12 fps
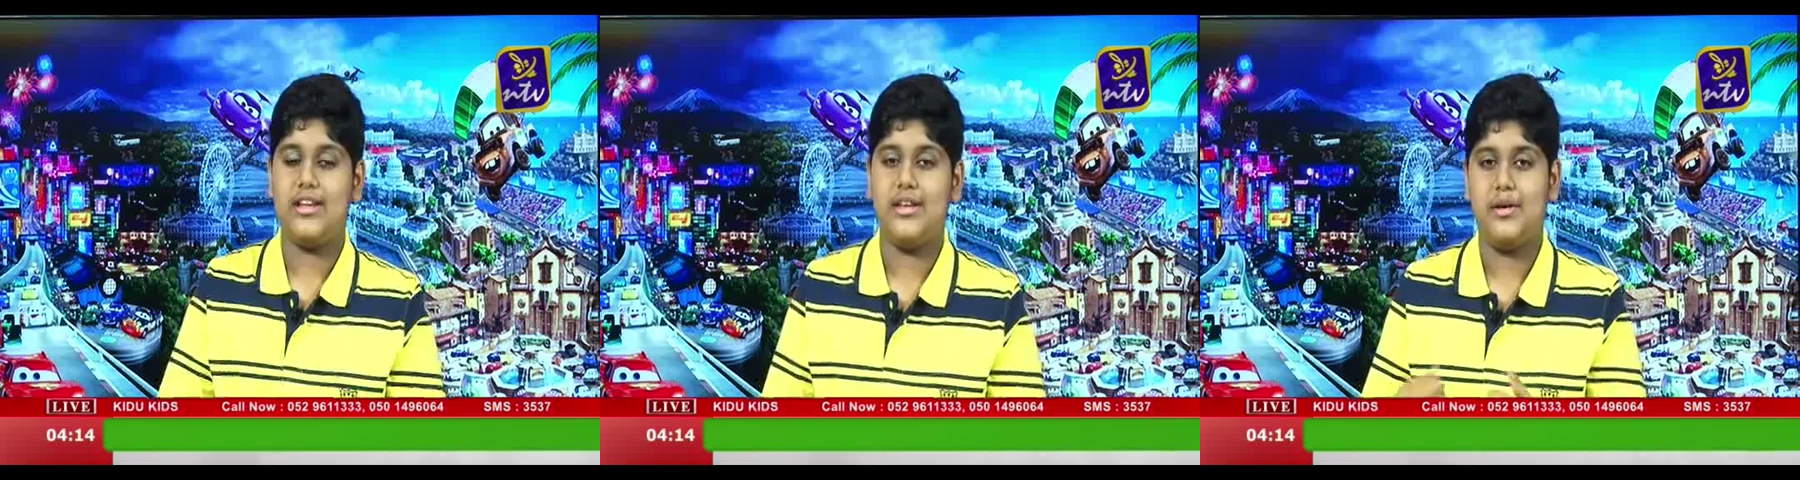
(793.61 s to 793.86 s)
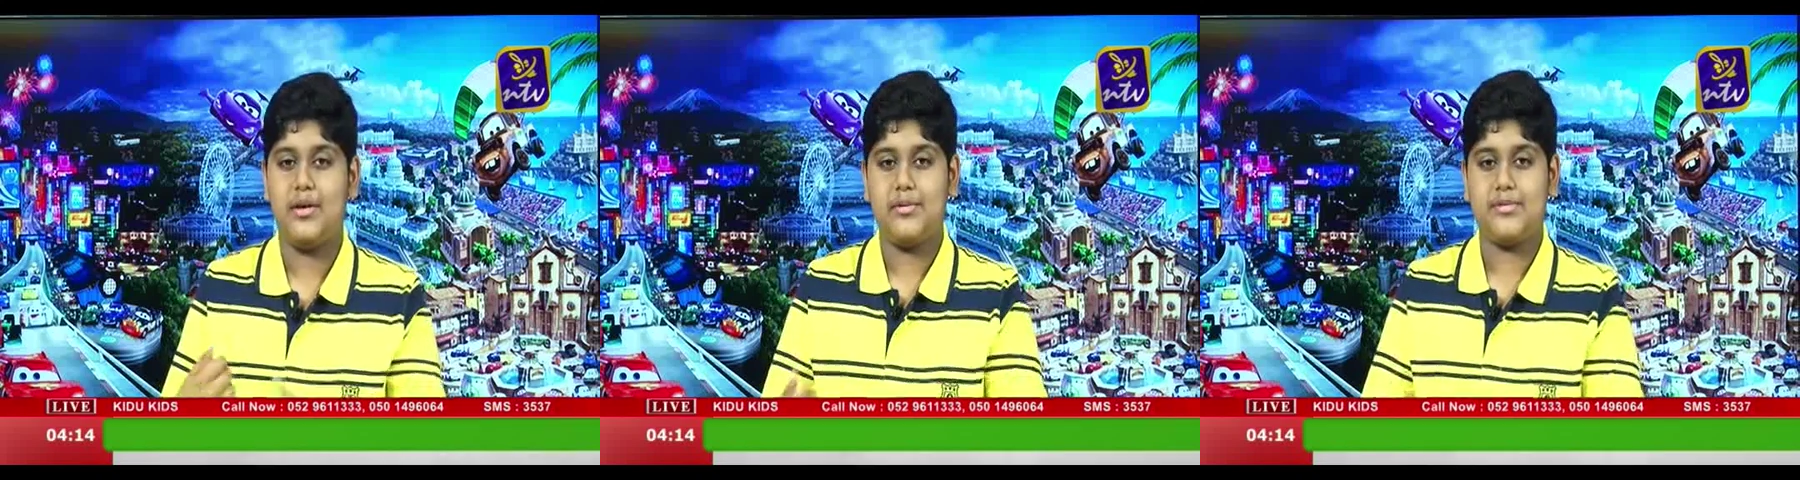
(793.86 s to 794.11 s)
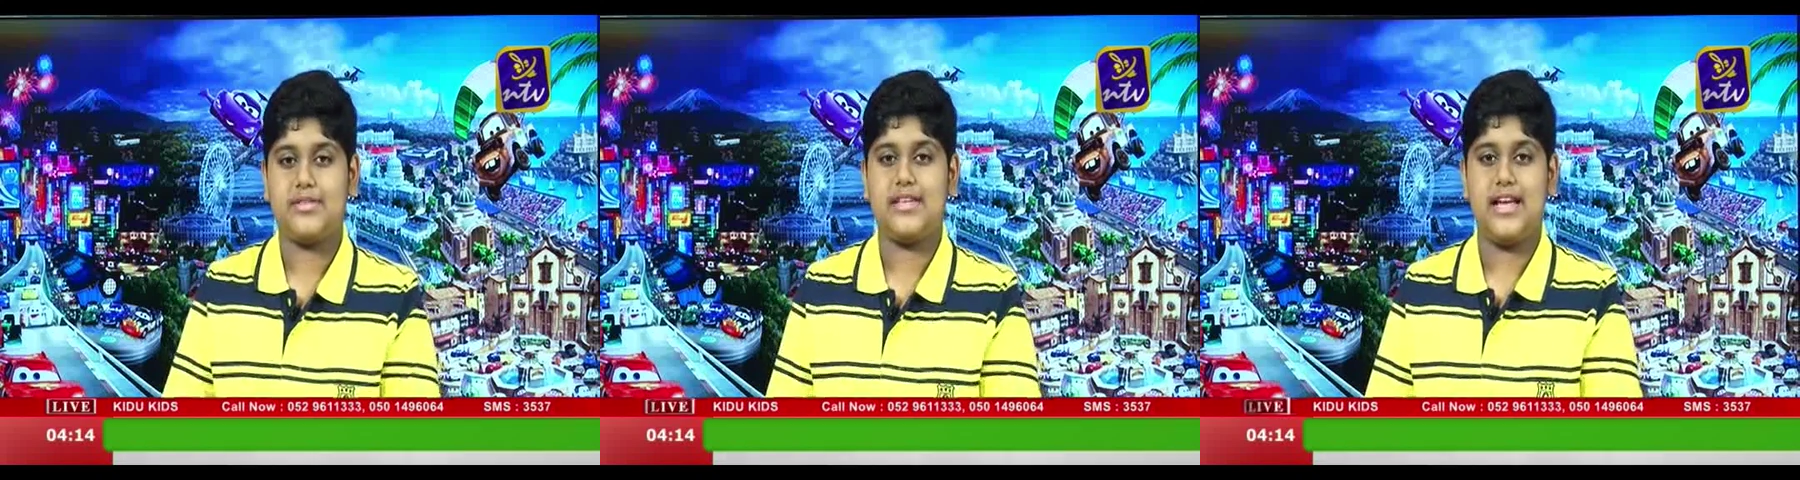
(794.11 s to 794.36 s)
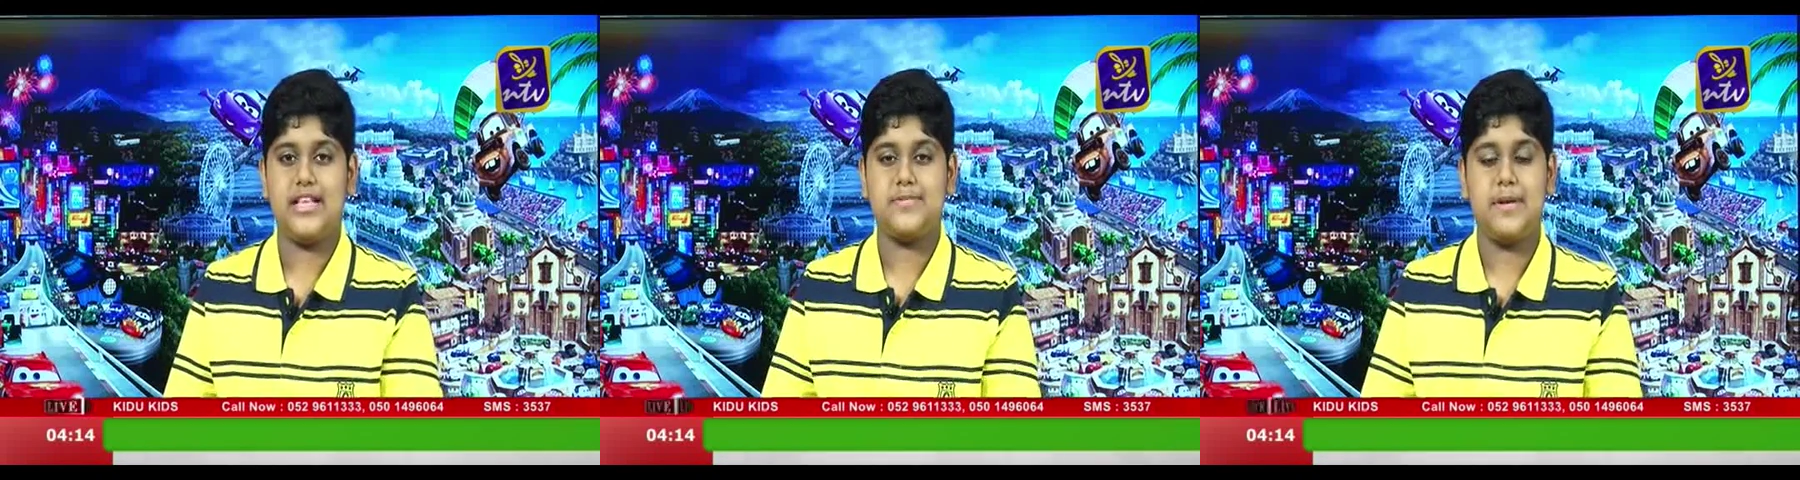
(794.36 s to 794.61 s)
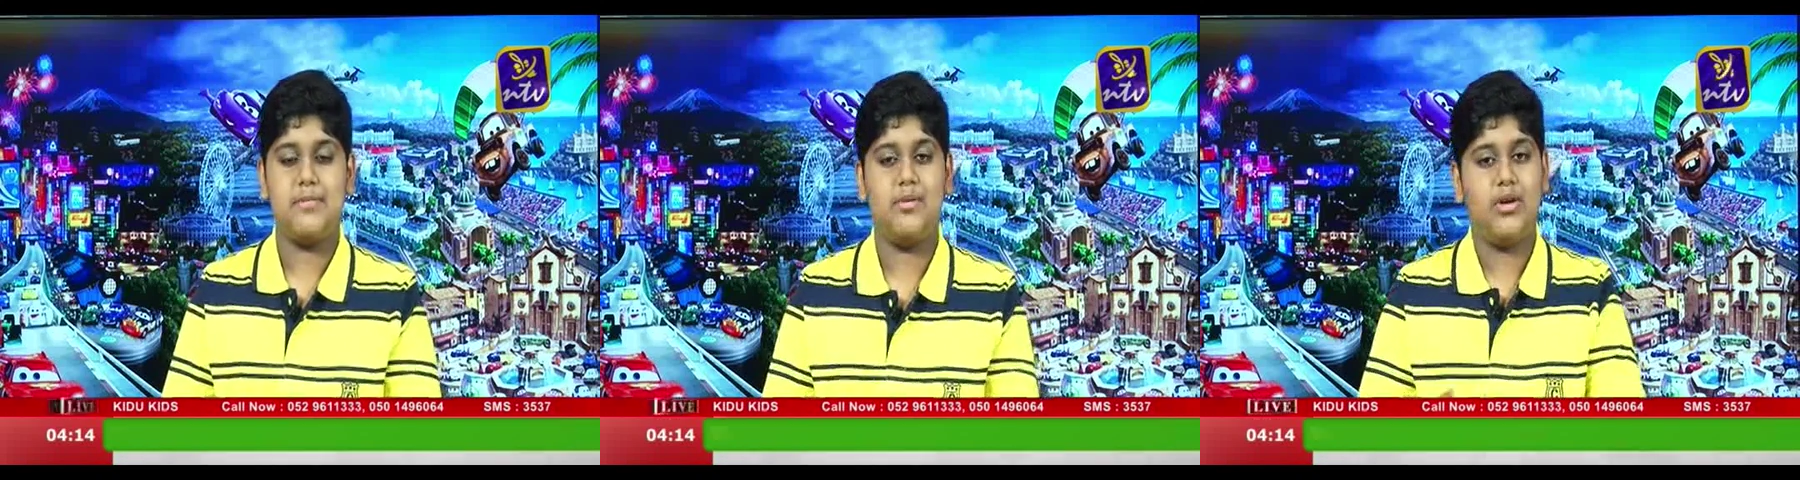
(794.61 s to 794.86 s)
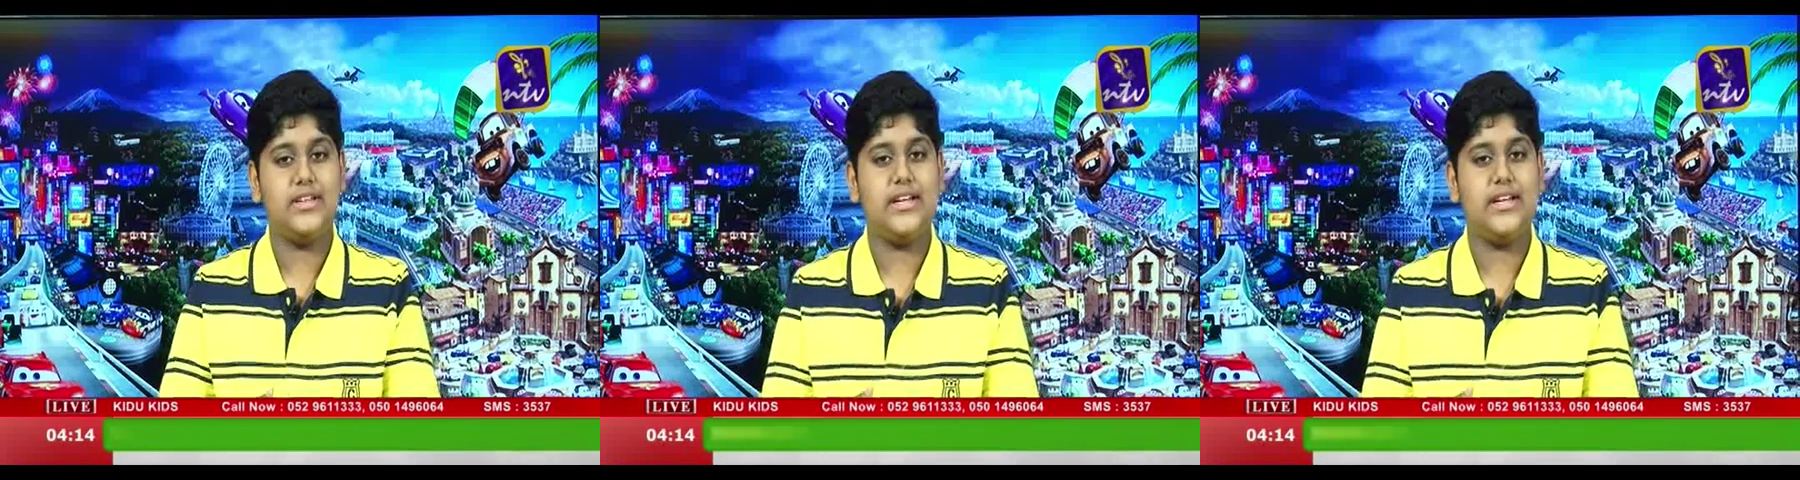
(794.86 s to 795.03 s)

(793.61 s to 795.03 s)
the salespeople, what